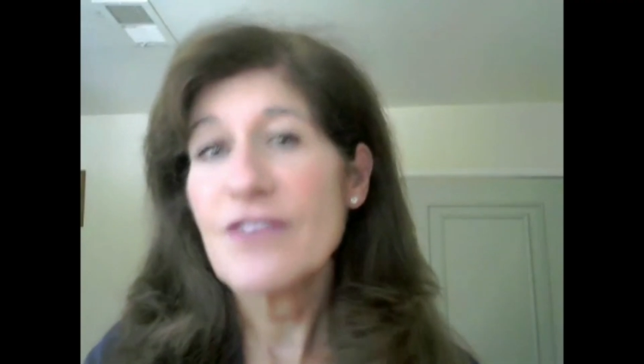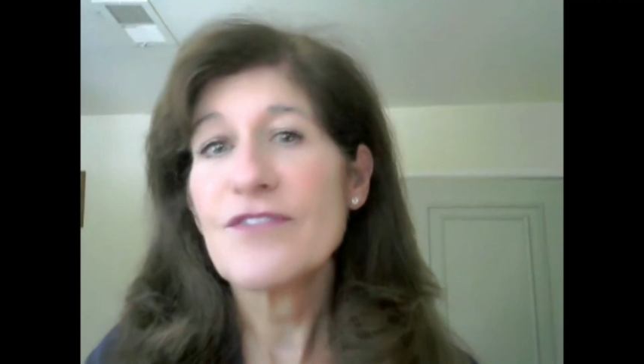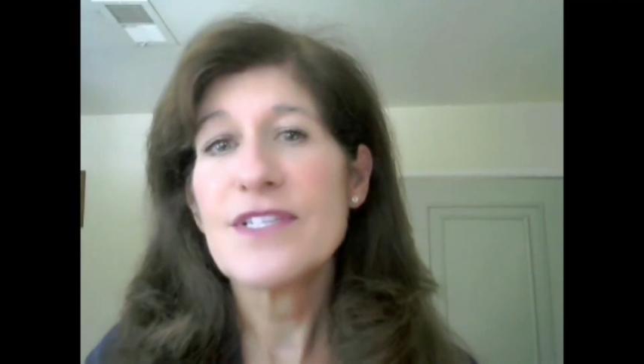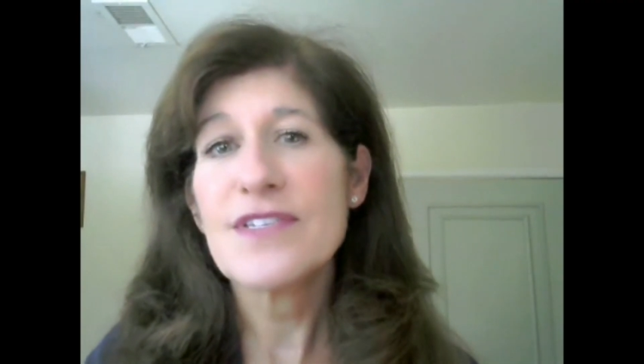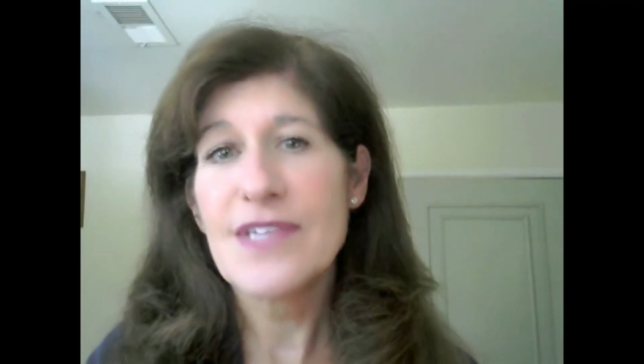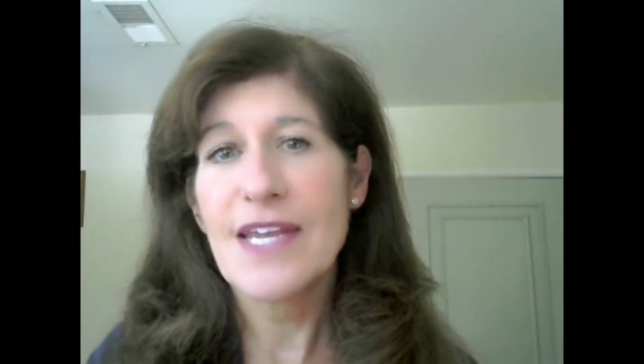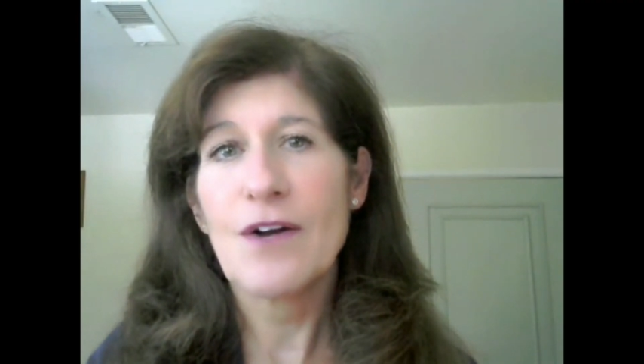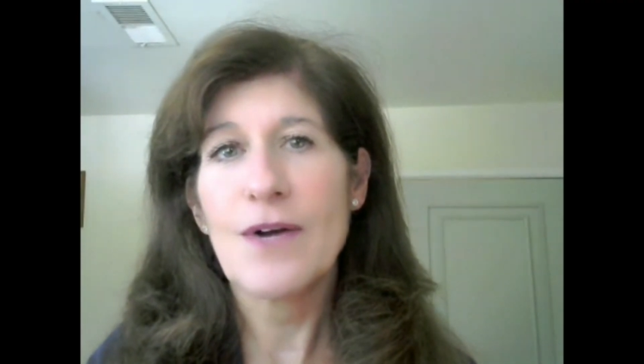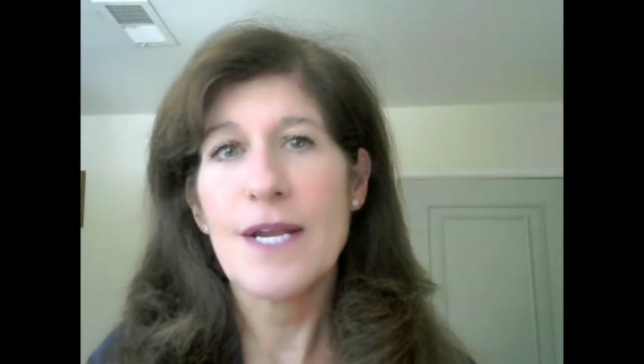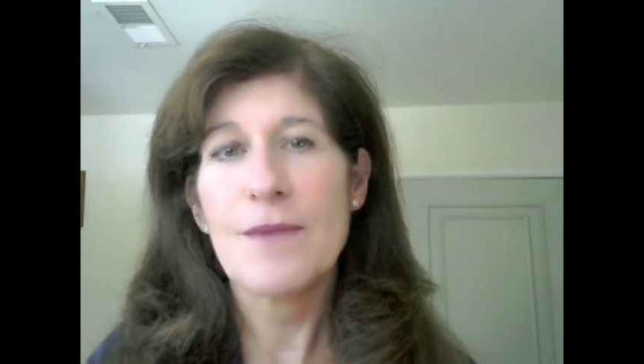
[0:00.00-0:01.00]
if it's
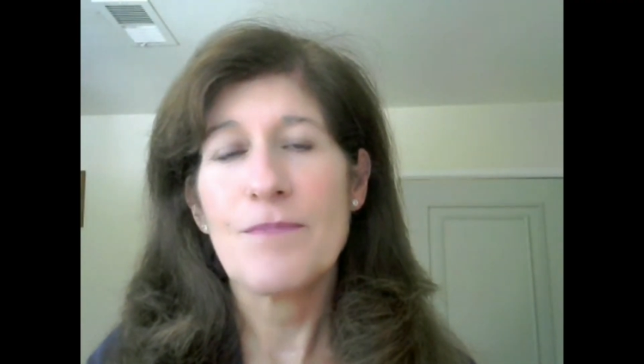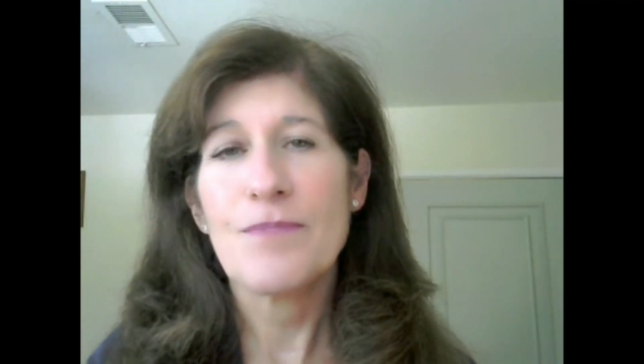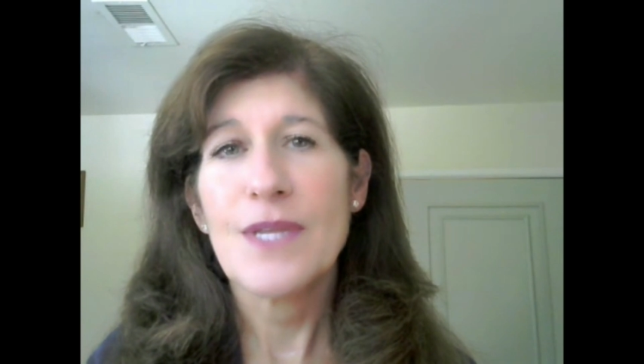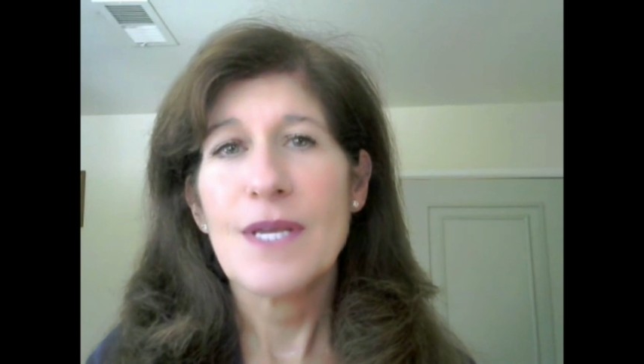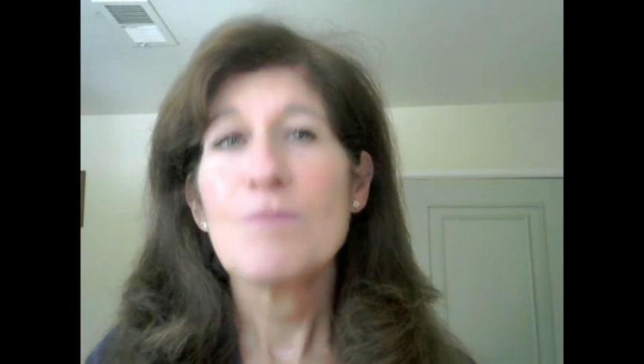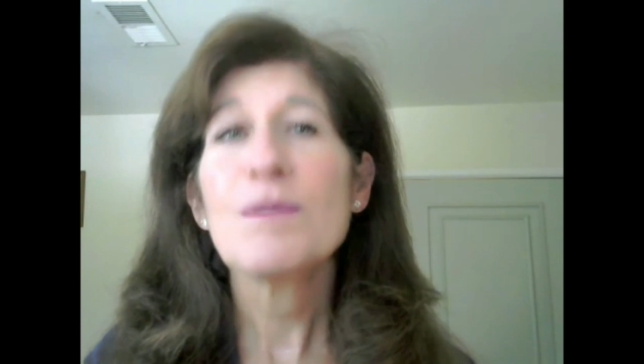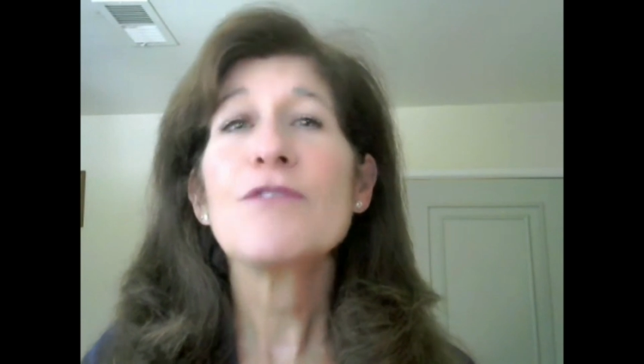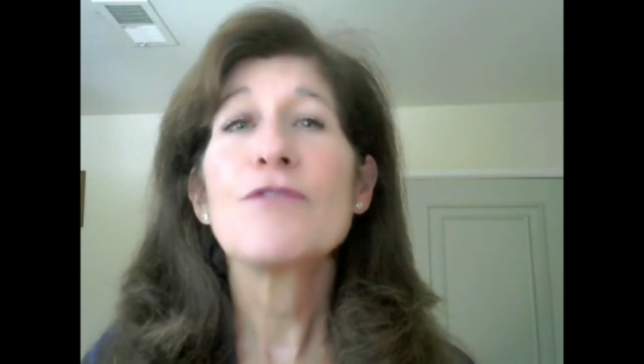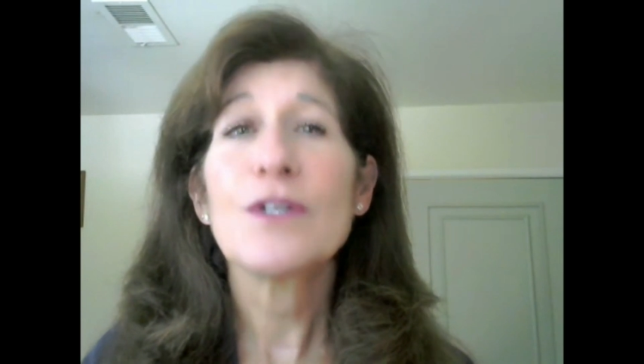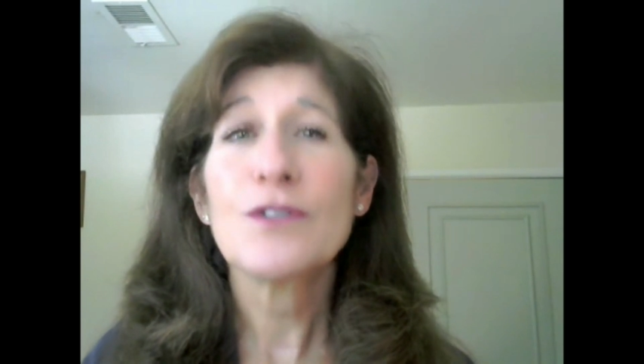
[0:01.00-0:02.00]
scary. Be
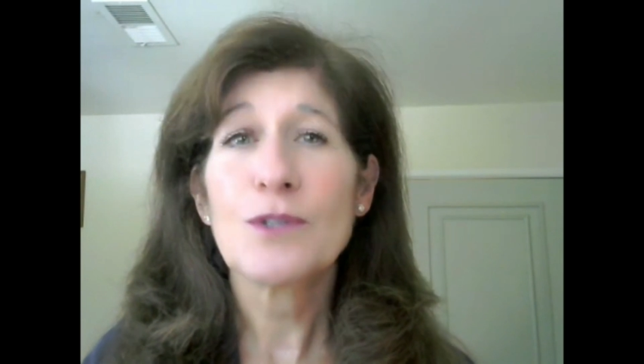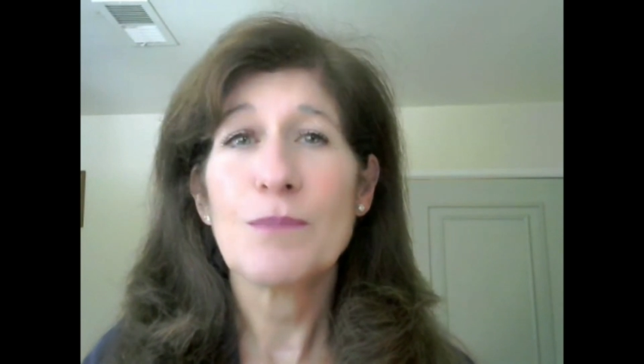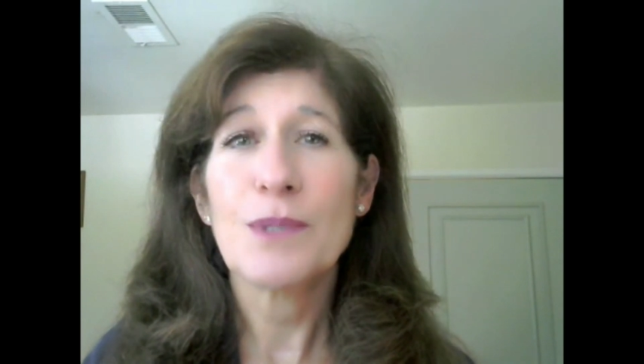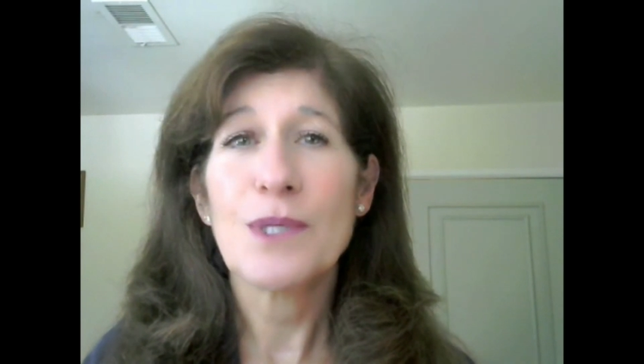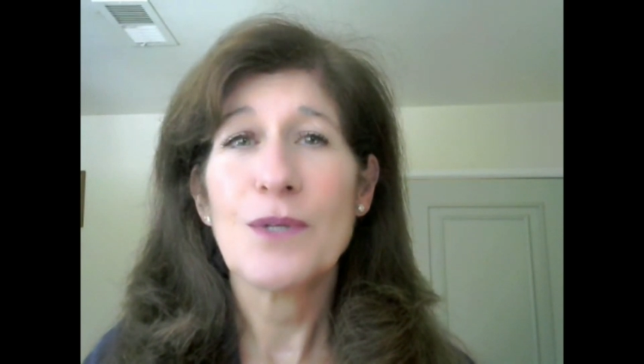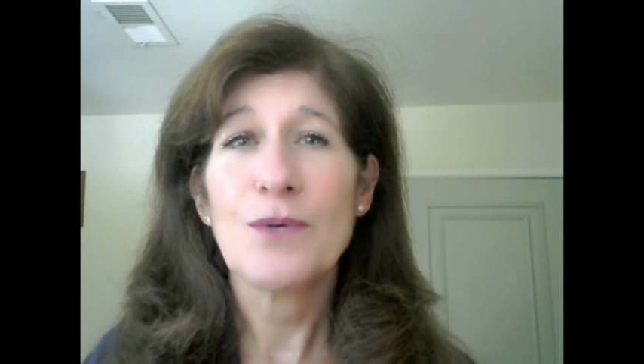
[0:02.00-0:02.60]
vulnerable.